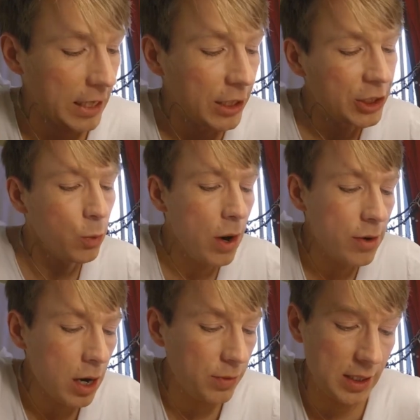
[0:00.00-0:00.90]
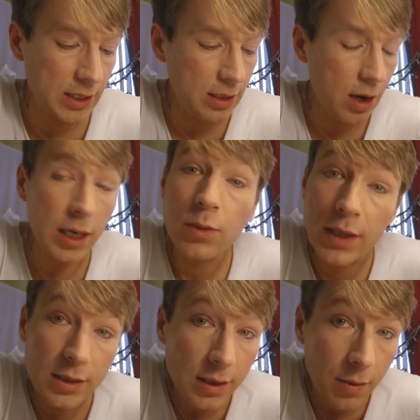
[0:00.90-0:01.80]
She woke up with a start
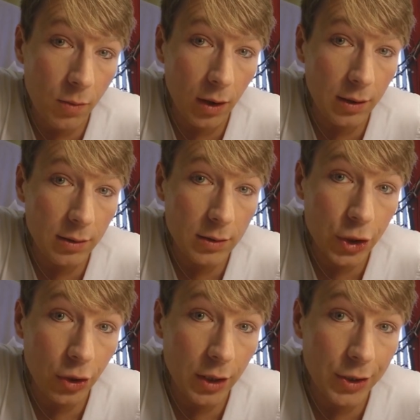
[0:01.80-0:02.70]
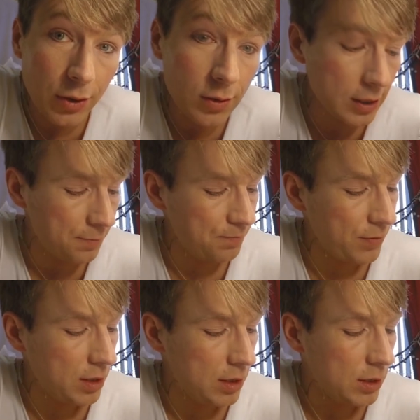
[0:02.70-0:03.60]
when someone shook her shoulder.
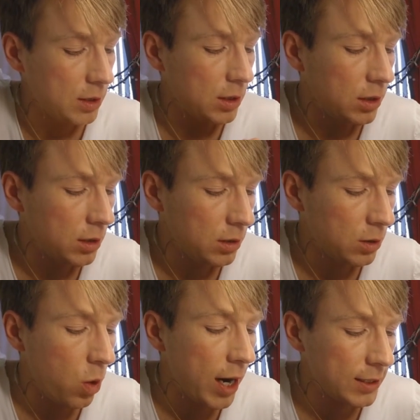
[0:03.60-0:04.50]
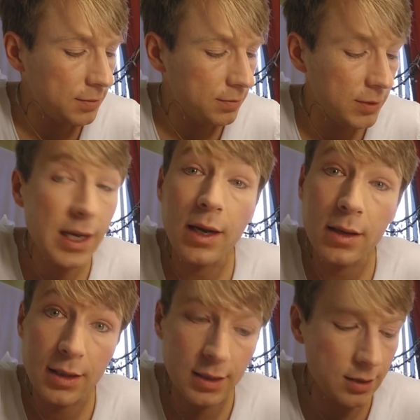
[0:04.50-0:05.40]
Quiet, said
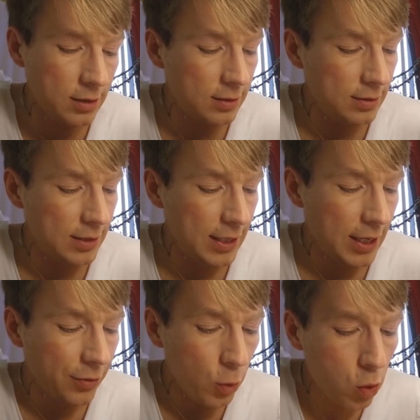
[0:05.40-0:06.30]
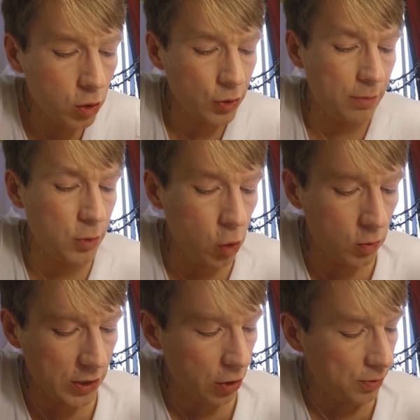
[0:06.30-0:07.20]
her uncle. The wardrobe door
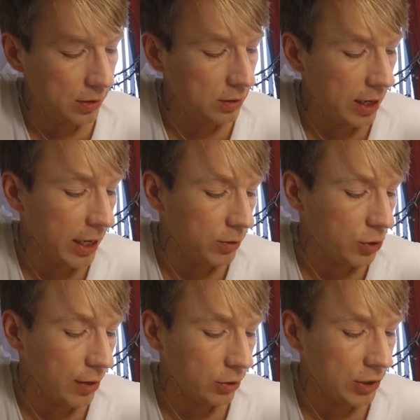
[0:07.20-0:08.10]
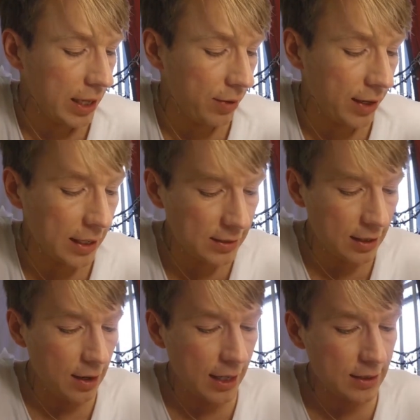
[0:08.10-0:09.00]
was open, and he was crouched there against
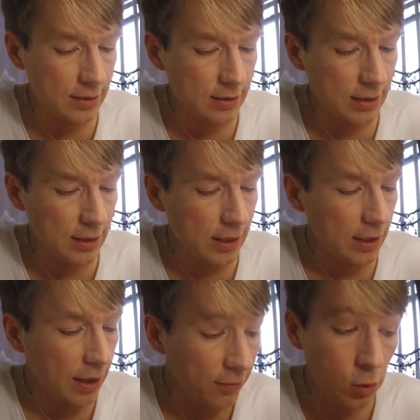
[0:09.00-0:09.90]
the light. They've